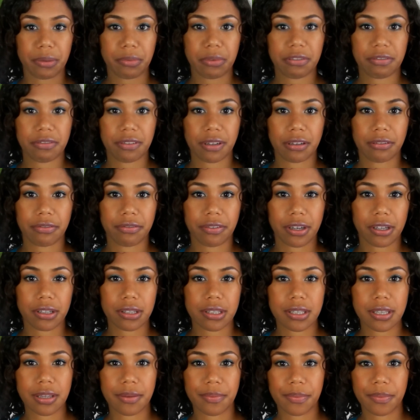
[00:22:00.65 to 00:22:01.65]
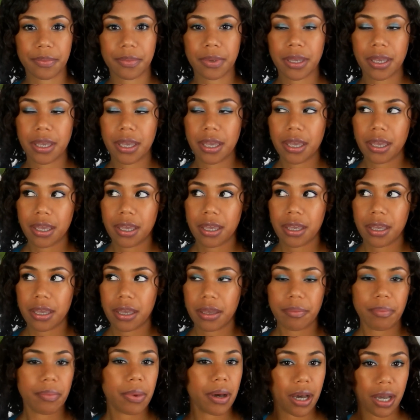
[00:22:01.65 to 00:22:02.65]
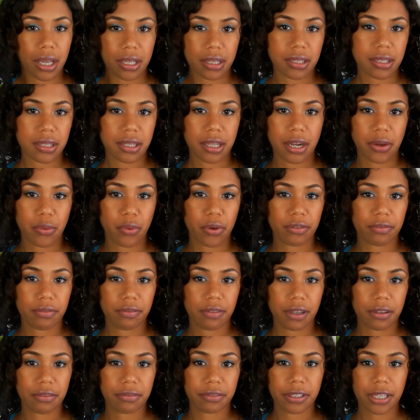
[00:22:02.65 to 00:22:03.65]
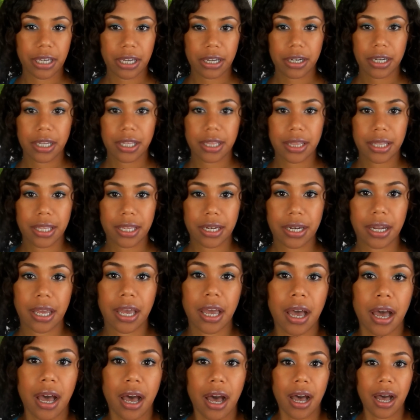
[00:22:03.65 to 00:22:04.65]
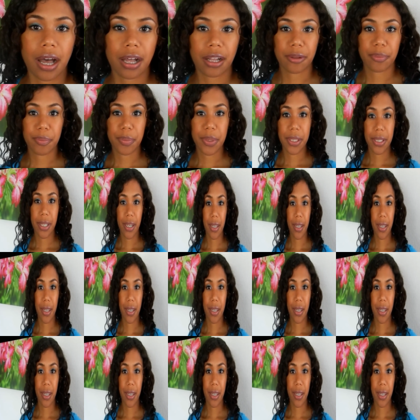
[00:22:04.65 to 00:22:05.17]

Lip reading: maybe fluff out some parts that I want fluffed out, and then I'll be